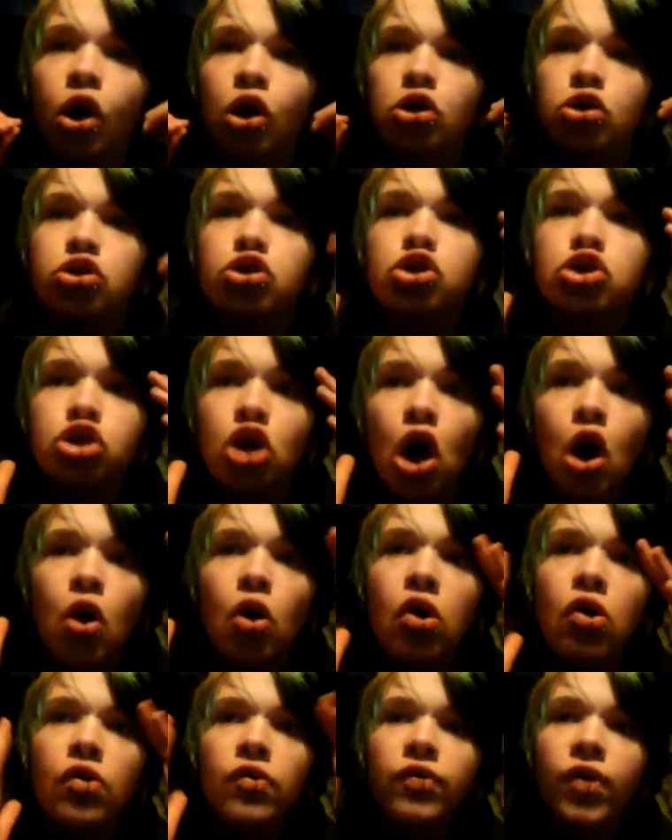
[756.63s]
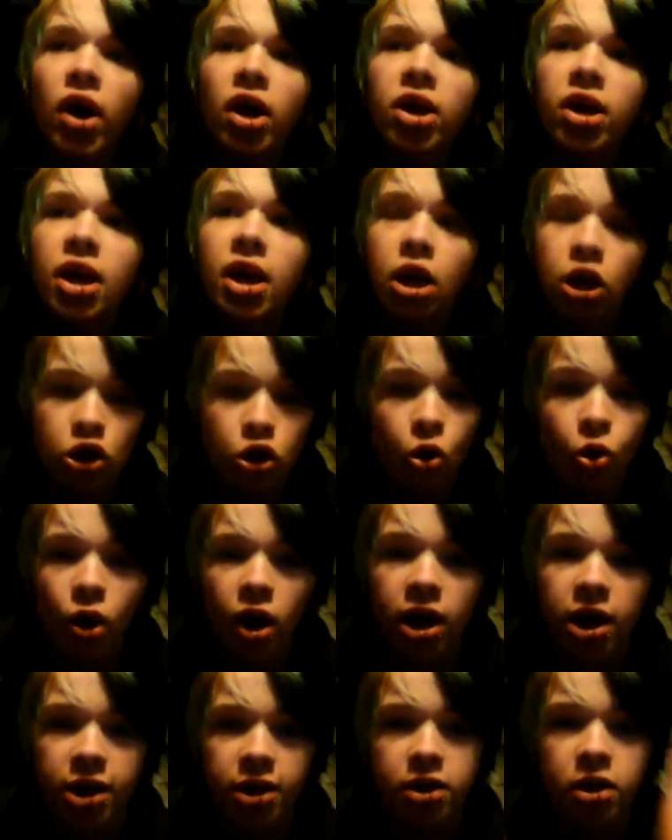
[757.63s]
so fucking
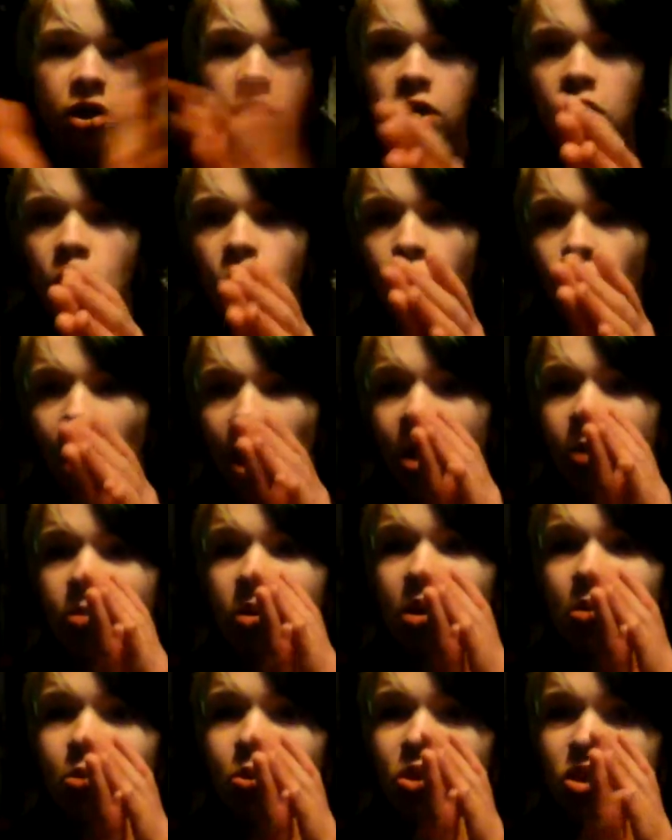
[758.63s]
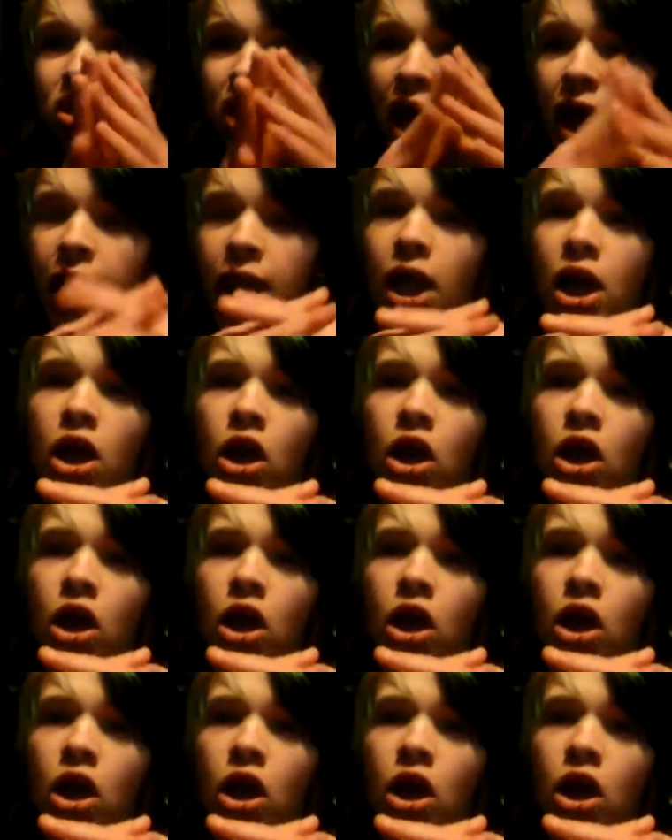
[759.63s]
annoyed when people say...